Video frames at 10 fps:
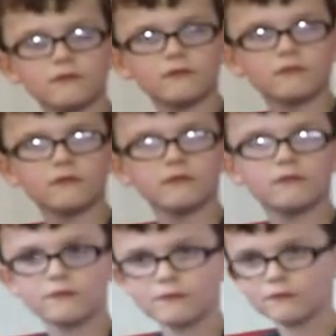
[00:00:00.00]

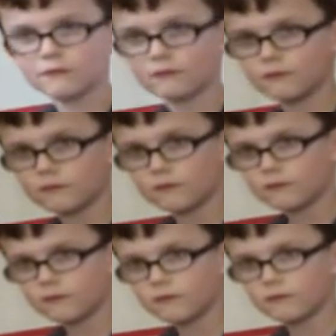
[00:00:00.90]

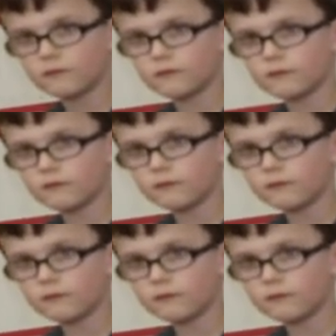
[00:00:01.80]
The person shown says nothing.